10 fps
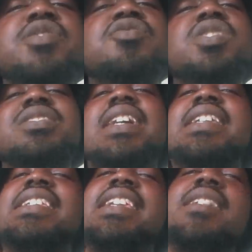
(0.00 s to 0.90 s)
but you just
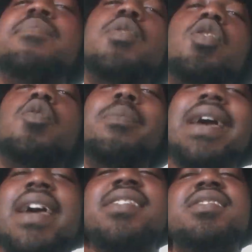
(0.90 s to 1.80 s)
got to keep
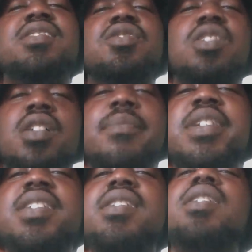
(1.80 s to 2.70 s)
on mashing, you know what I
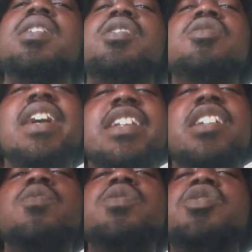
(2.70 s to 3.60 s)
mean? You got
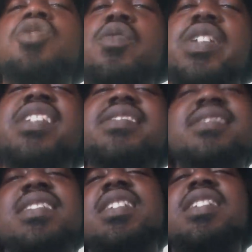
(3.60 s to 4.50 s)
to go with your
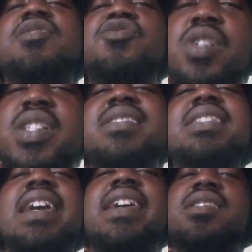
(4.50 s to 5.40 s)
instinct and
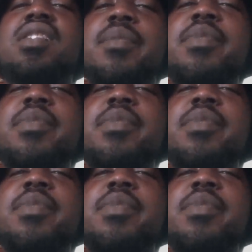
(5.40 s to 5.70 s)
trust that, you know what I